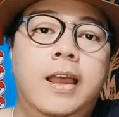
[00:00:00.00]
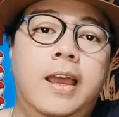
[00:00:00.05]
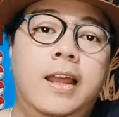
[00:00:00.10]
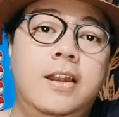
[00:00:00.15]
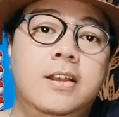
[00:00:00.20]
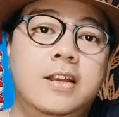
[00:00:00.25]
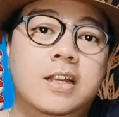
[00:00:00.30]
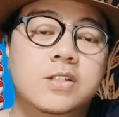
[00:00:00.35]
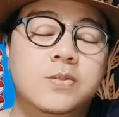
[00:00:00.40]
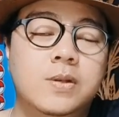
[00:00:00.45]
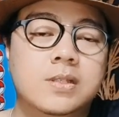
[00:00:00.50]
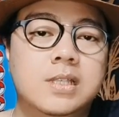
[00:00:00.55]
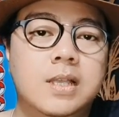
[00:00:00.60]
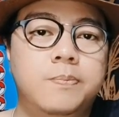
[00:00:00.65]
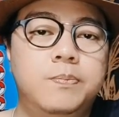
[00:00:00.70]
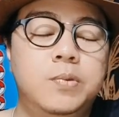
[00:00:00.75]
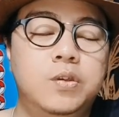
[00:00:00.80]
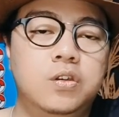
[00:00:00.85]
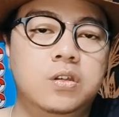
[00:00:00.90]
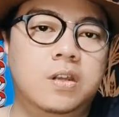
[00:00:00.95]
Hello guys, what's
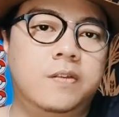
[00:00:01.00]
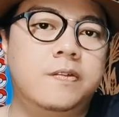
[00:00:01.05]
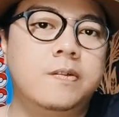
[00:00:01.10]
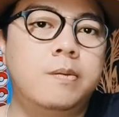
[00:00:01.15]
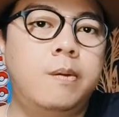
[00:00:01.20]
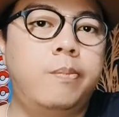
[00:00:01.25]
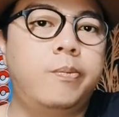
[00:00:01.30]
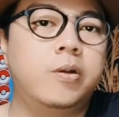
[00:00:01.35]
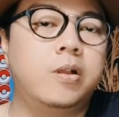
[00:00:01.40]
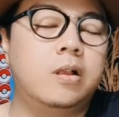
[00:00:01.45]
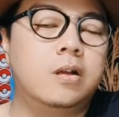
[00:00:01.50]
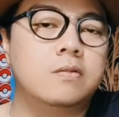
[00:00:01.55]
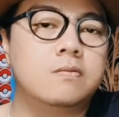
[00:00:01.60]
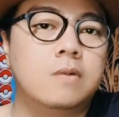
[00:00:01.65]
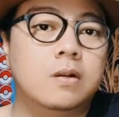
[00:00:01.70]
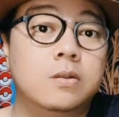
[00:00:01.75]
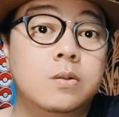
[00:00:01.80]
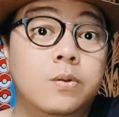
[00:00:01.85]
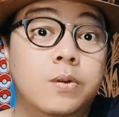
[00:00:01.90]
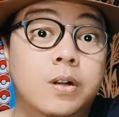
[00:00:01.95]
up beautiful people all
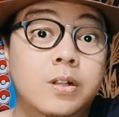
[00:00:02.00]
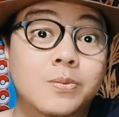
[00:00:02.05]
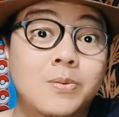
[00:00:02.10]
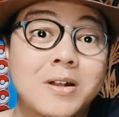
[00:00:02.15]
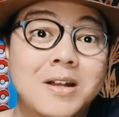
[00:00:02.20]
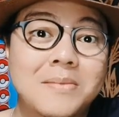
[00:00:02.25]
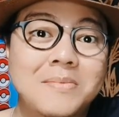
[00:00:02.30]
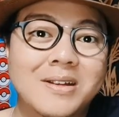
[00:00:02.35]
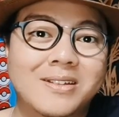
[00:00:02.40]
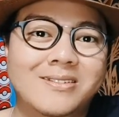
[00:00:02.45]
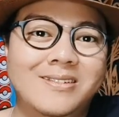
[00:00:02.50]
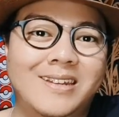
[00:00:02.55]
one world Welcome back